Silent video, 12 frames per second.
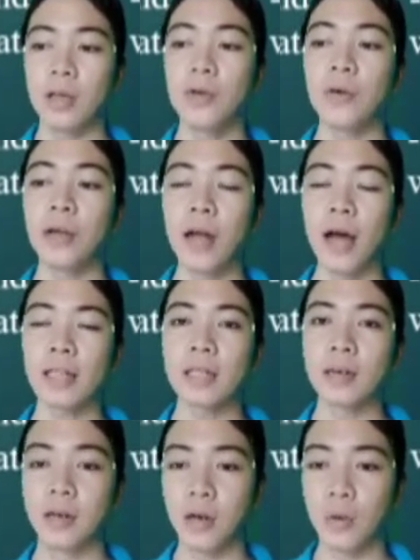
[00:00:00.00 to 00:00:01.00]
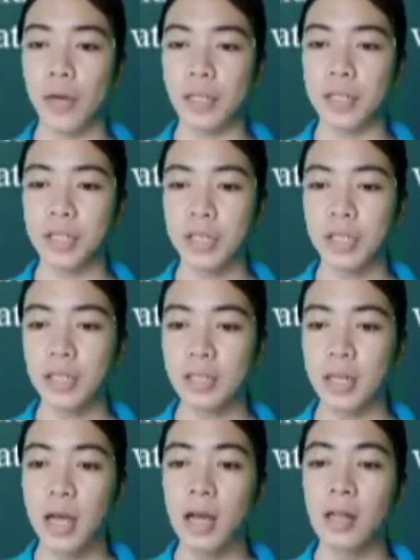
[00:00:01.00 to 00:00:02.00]
You can ask her
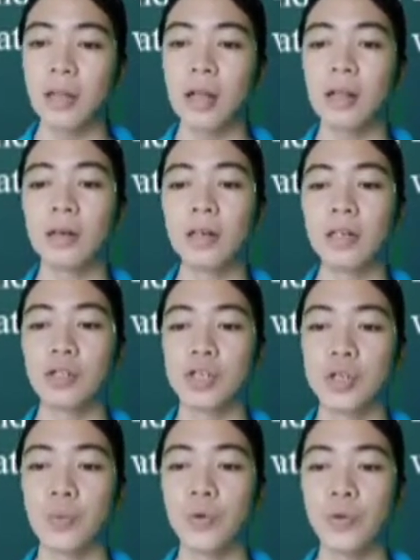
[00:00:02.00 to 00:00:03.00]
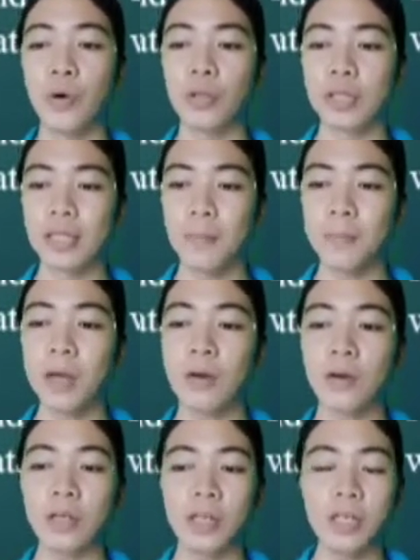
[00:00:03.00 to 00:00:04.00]
questions, tell her to show you
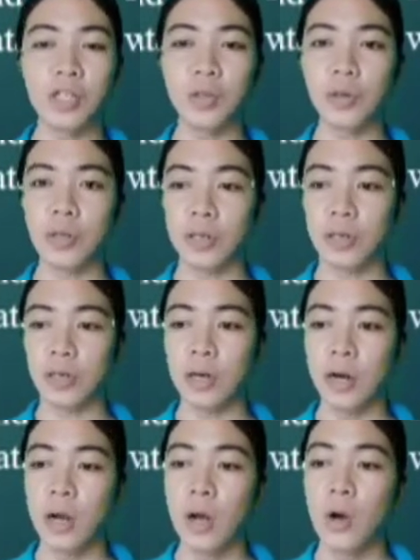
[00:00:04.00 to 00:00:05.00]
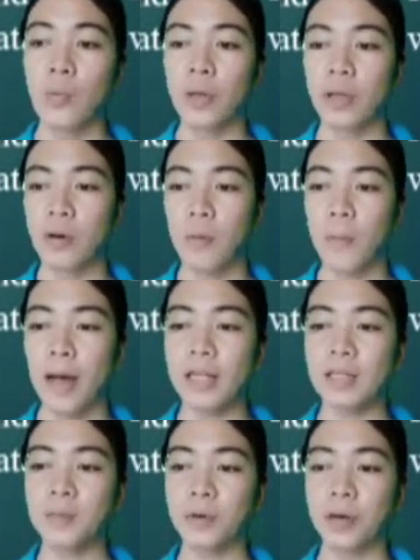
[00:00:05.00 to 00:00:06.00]
something, or issue her with
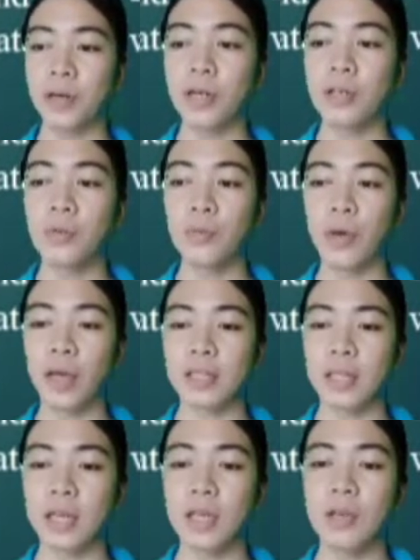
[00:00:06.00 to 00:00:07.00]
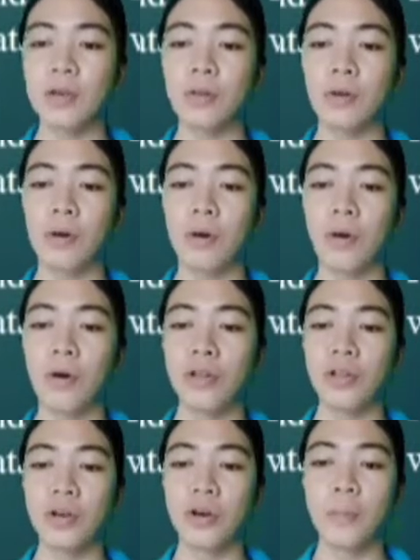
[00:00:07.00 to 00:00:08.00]
commands for her to execute
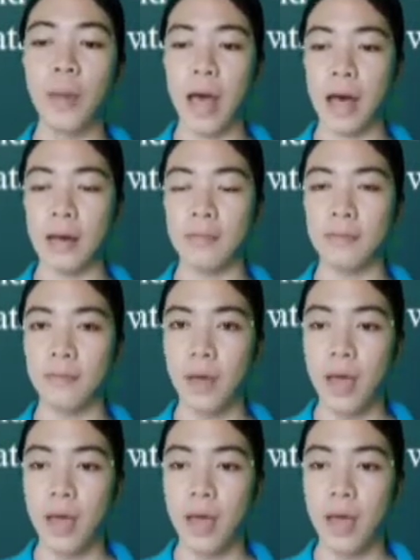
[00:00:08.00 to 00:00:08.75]
on your behalf.